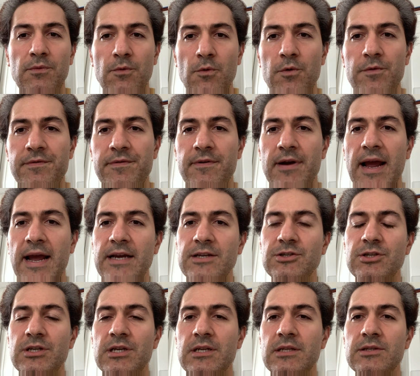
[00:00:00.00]
4
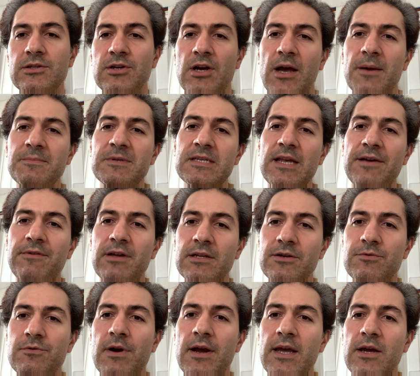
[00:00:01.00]
fraction times 7
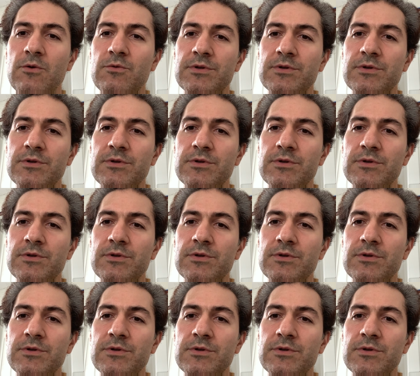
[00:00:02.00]
gray